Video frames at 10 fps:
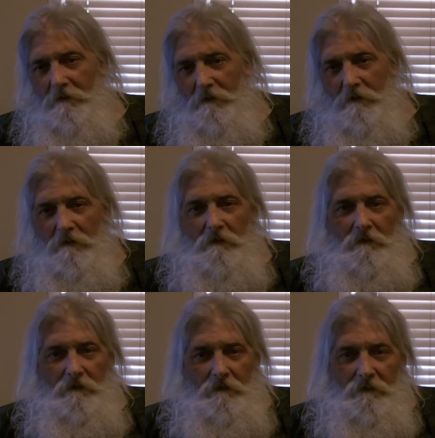
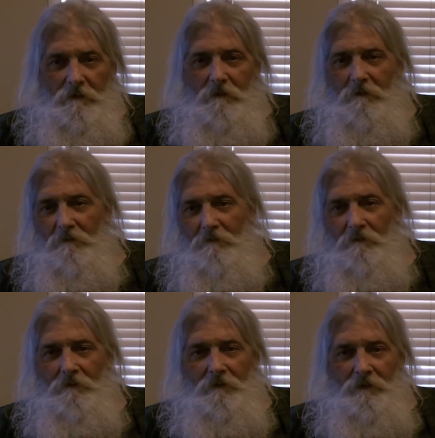
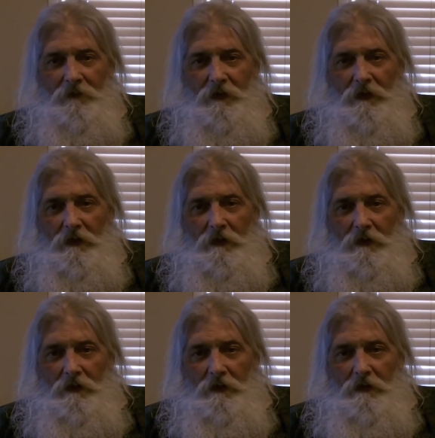
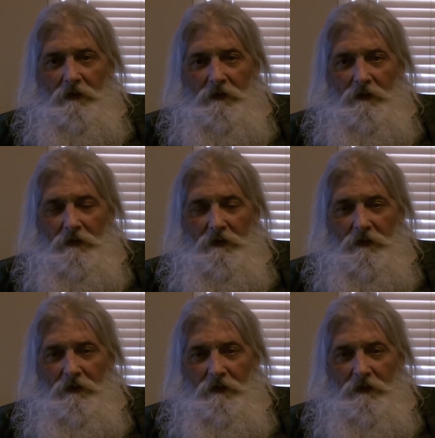Nothing is said.